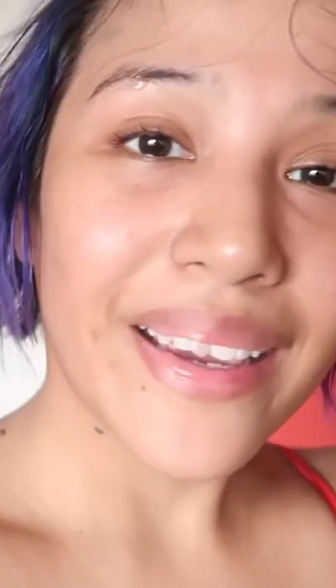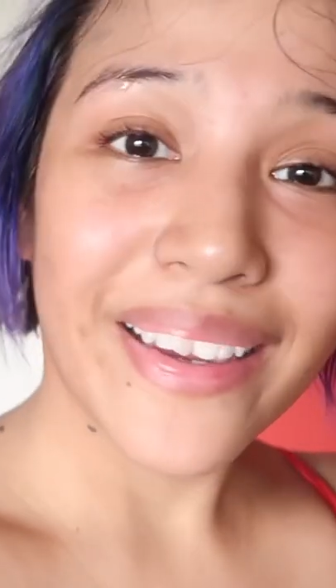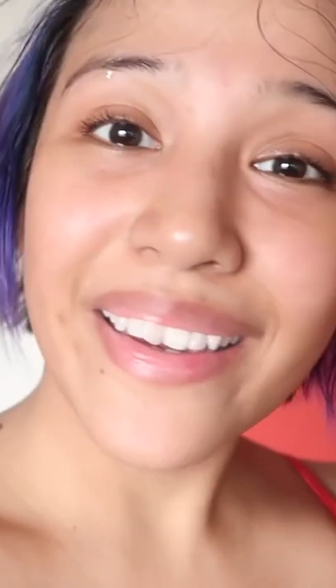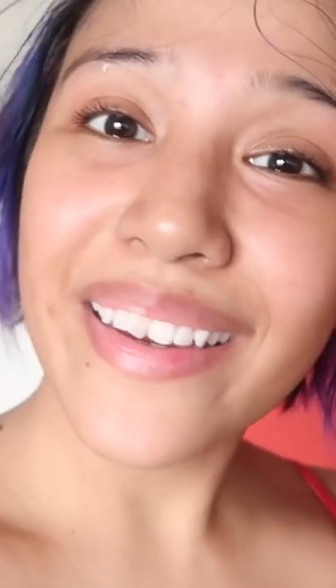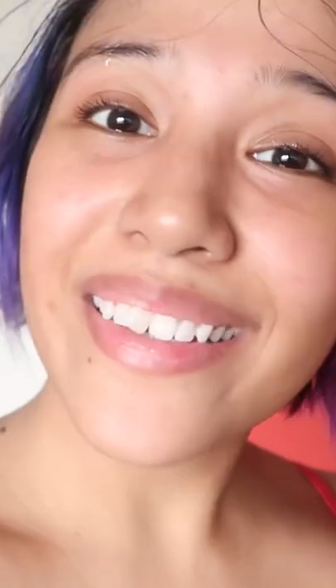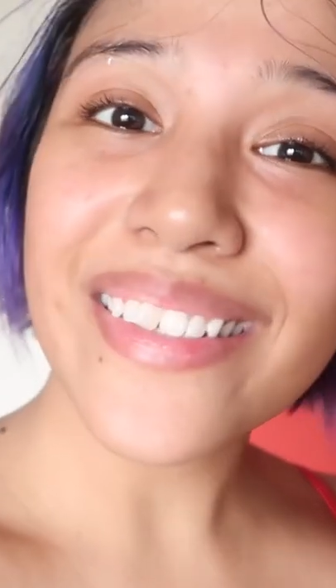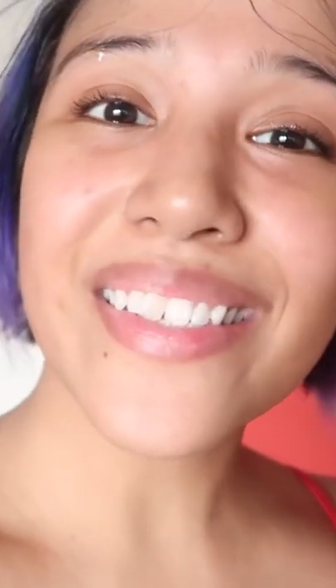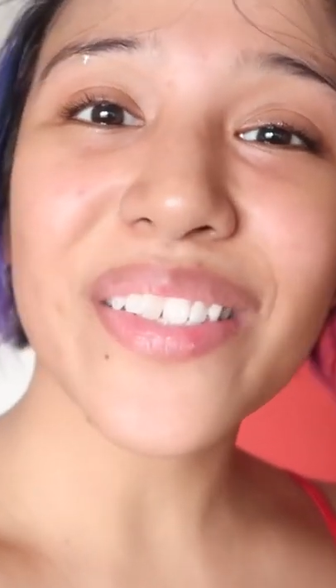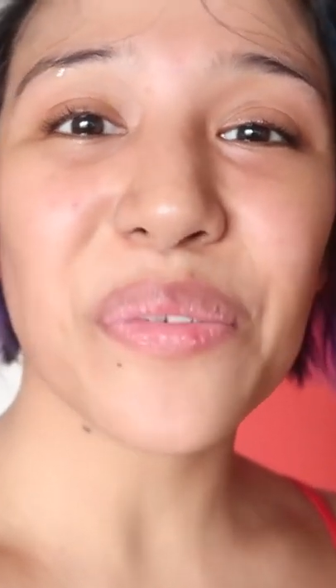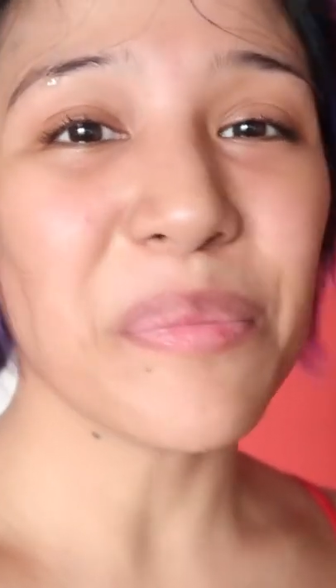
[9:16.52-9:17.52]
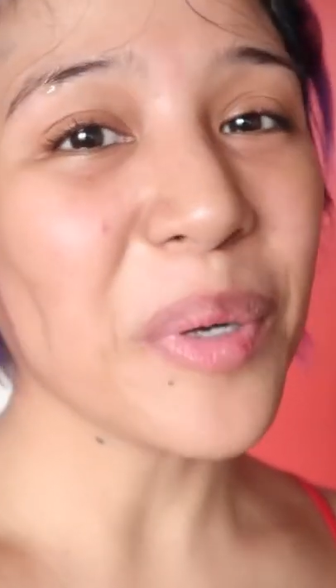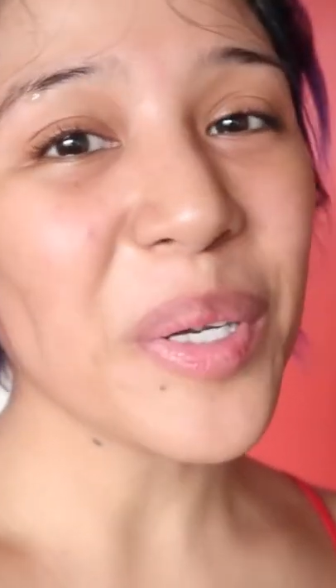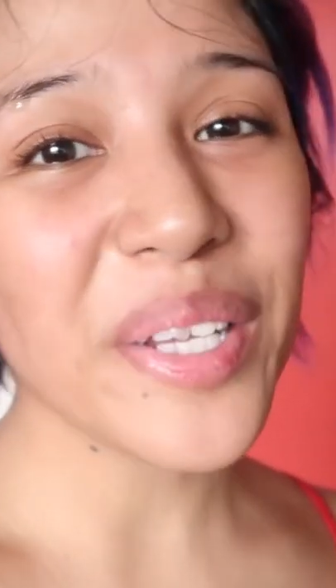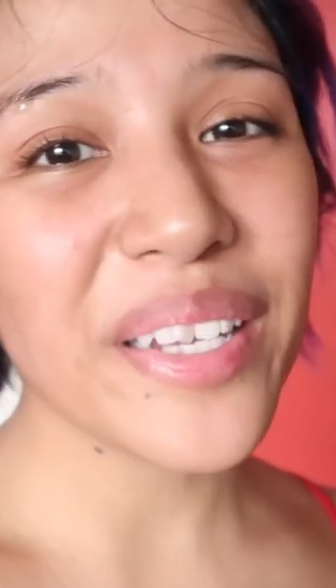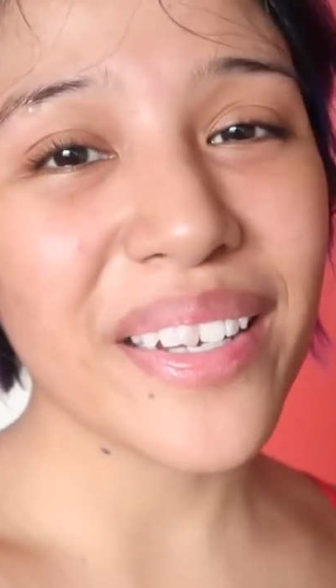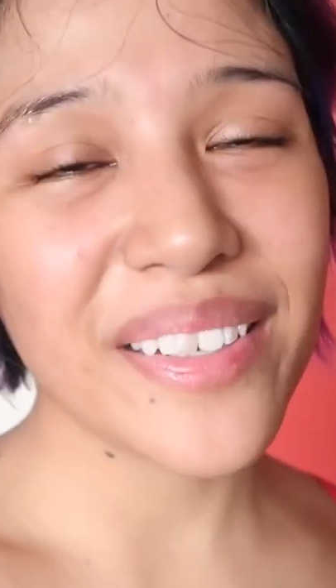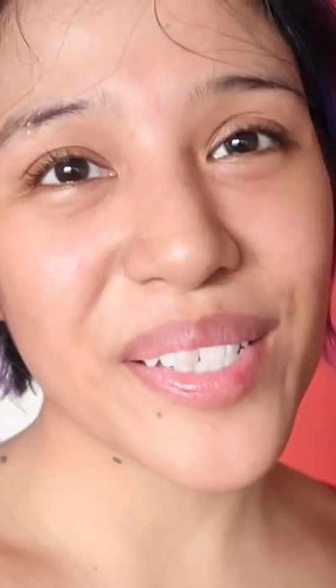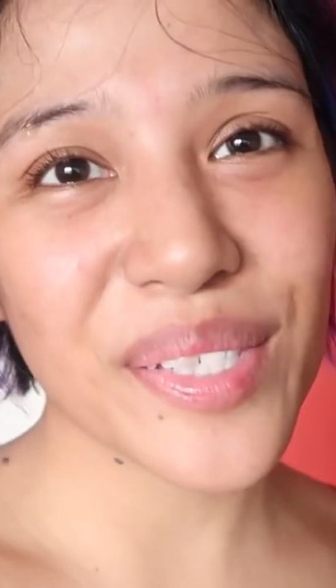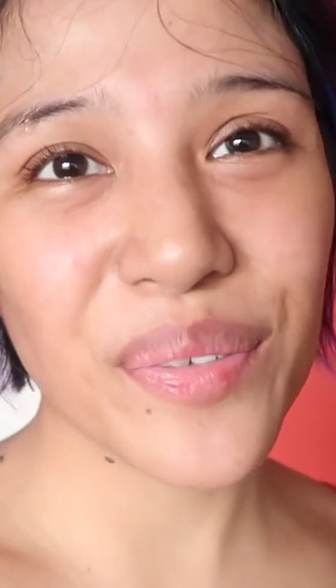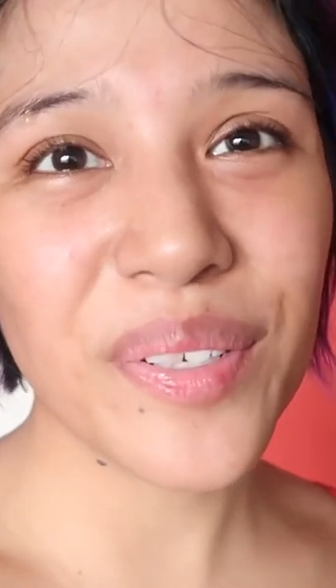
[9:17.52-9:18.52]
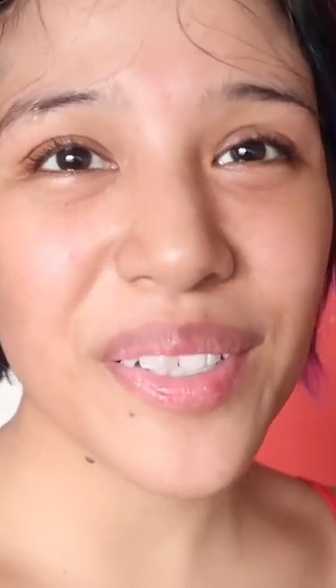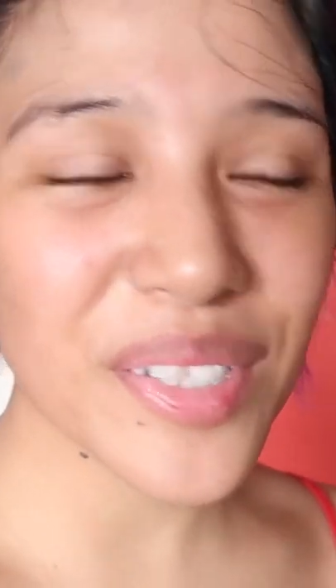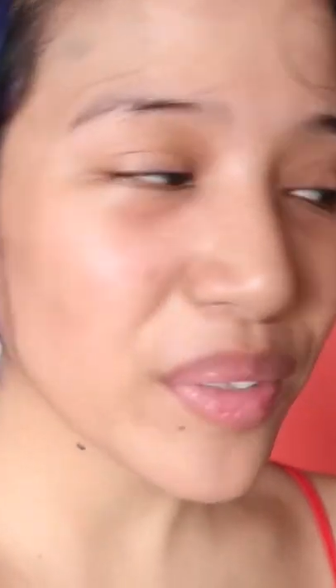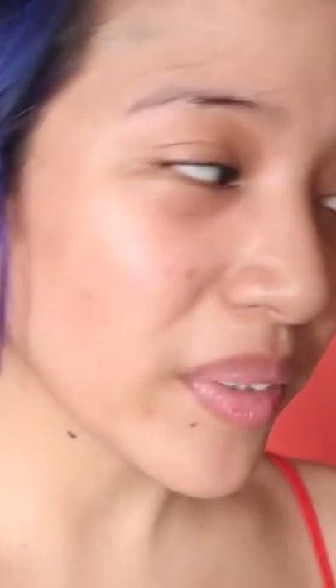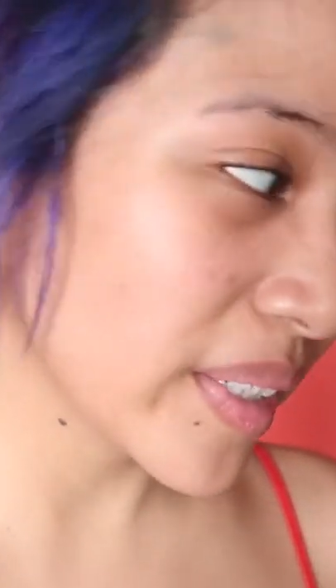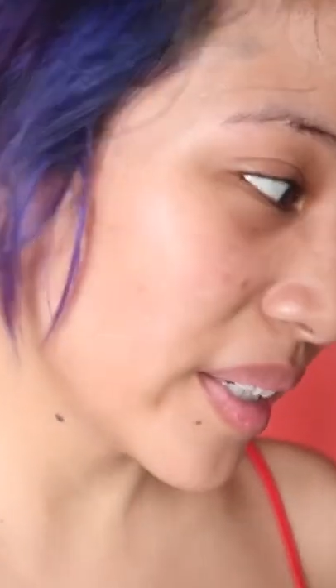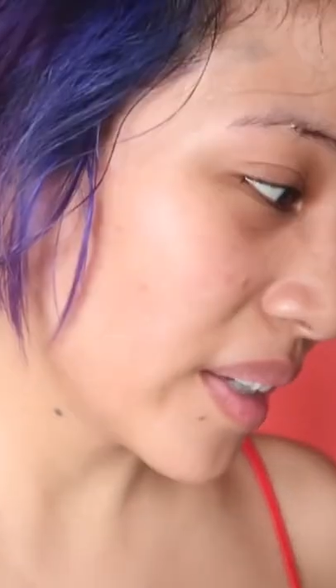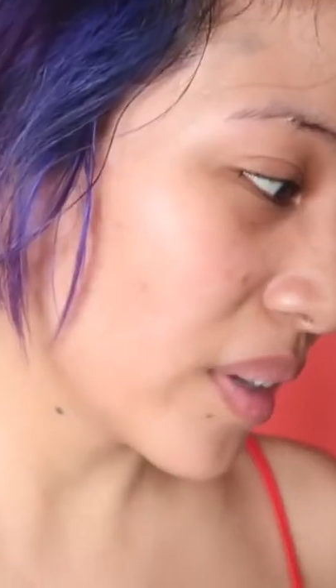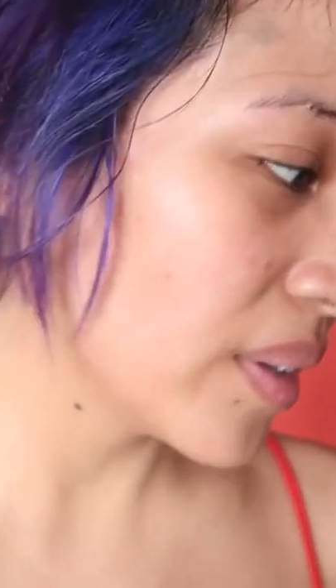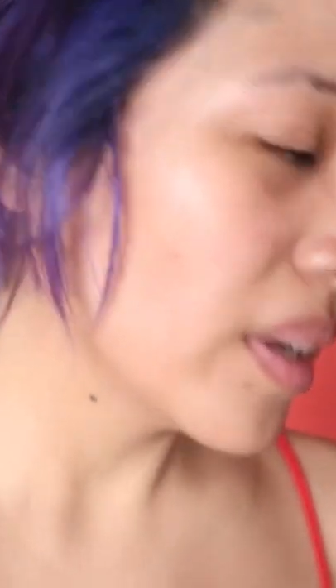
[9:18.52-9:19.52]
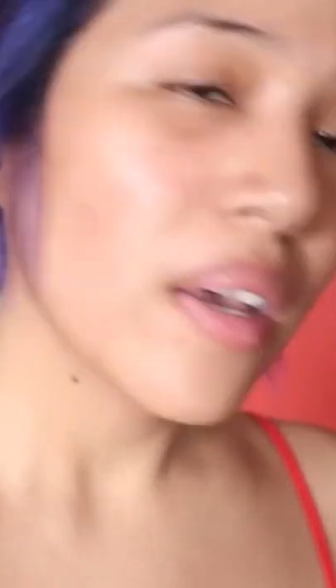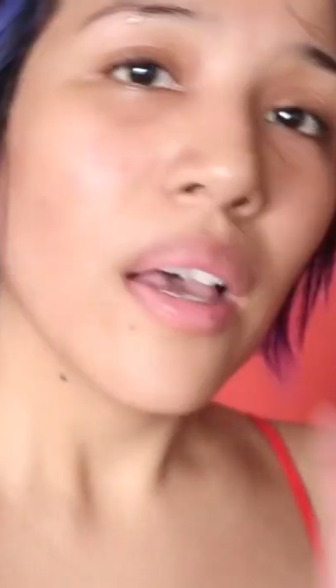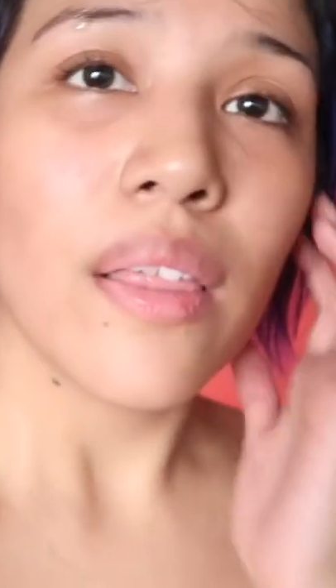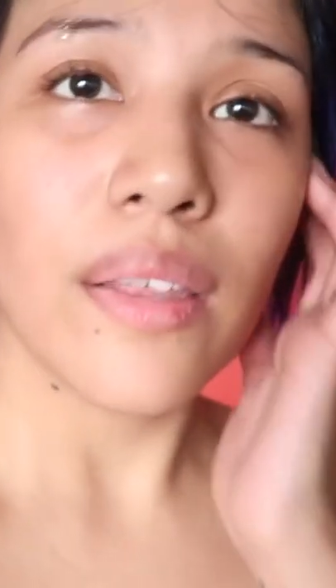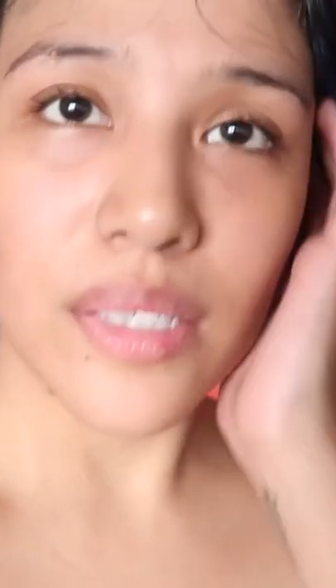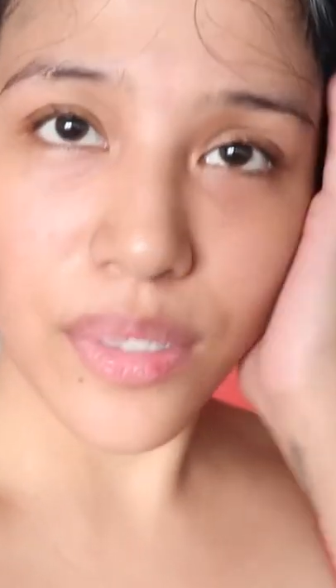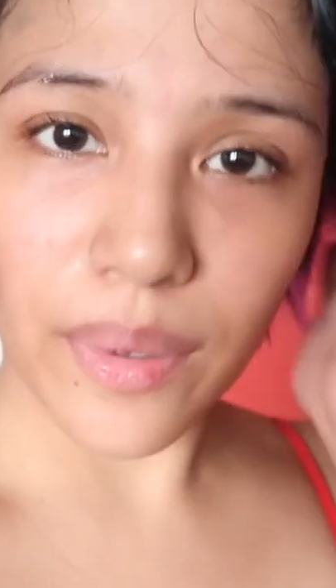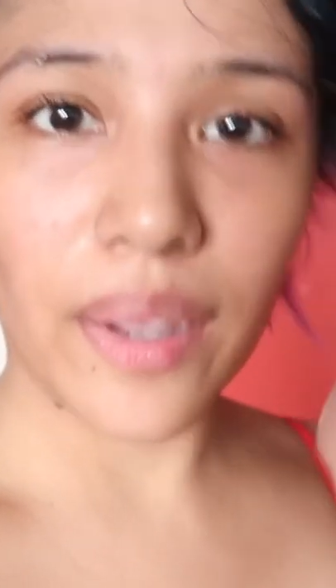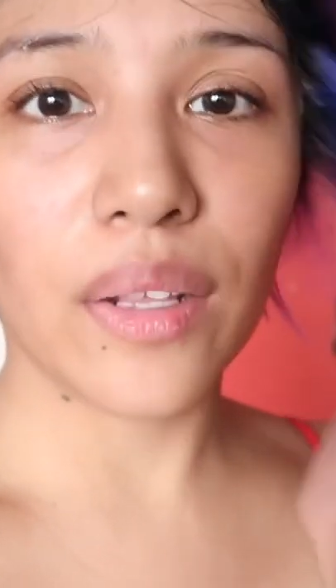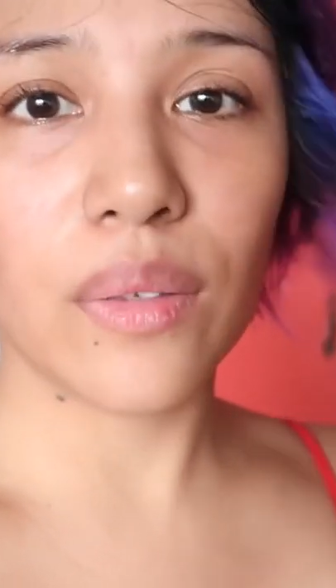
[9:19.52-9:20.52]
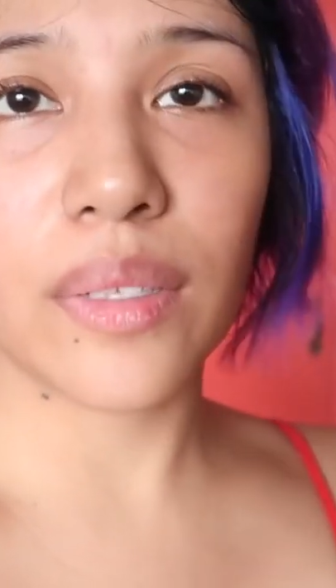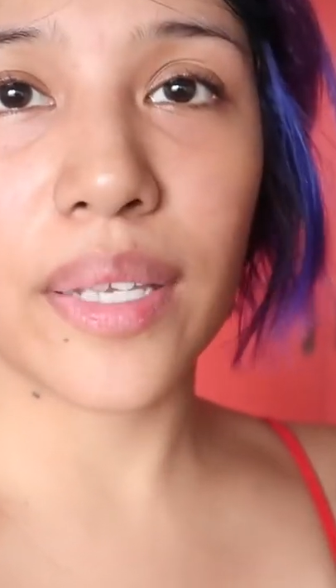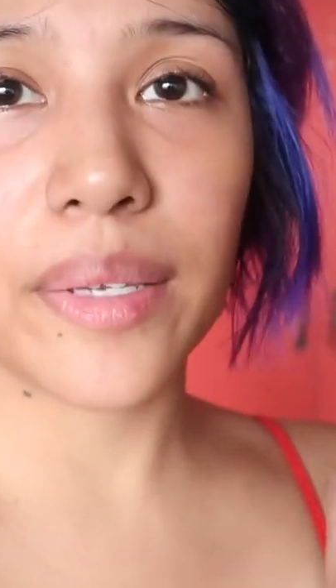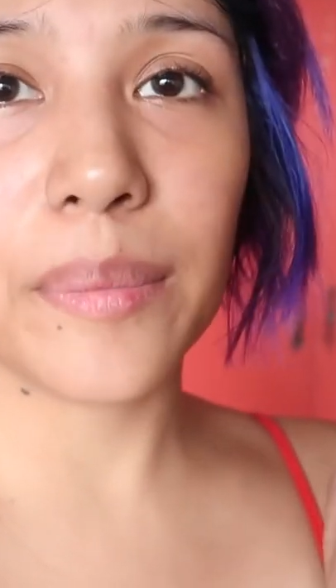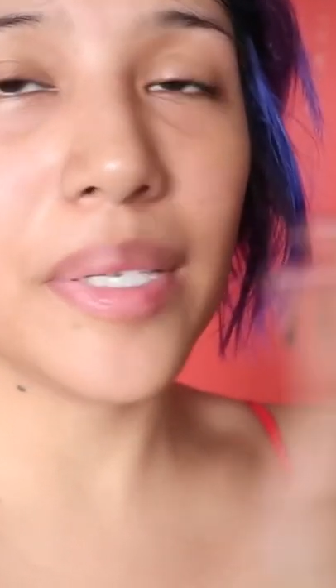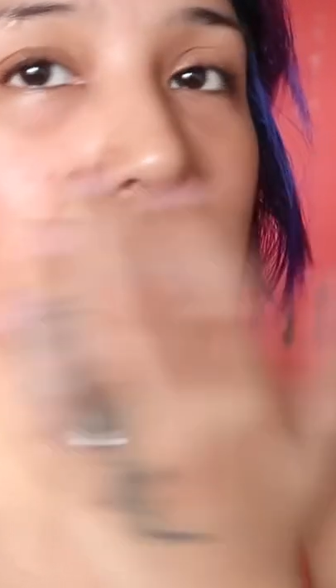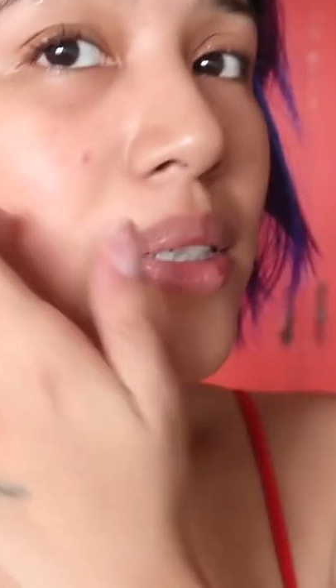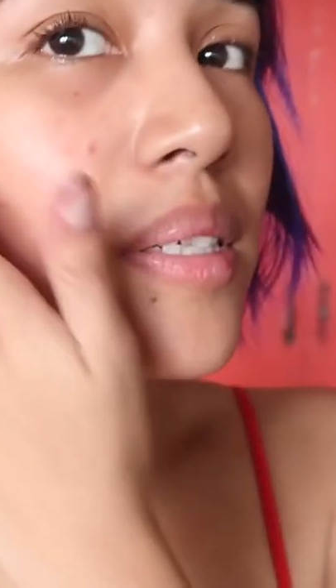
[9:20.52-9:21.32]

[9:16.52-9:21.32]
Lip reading: Hey guys, good morning. I just finished working out. That's why I look like a mess.